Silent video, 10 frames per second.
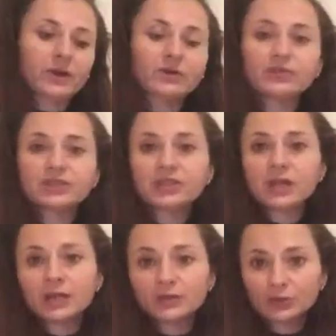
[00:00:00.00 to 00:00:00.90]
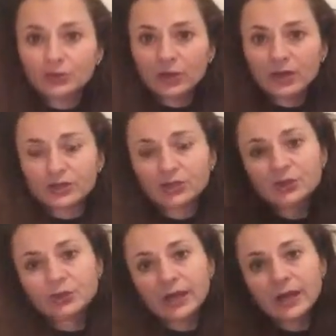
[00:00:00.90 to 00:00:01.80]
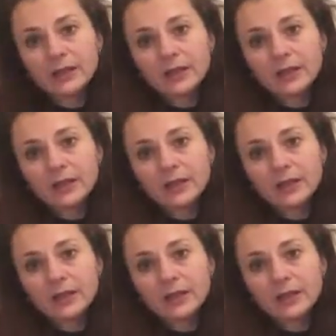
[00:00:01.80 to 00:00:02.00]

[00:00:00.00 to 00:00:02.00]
Krishna to Arjuna,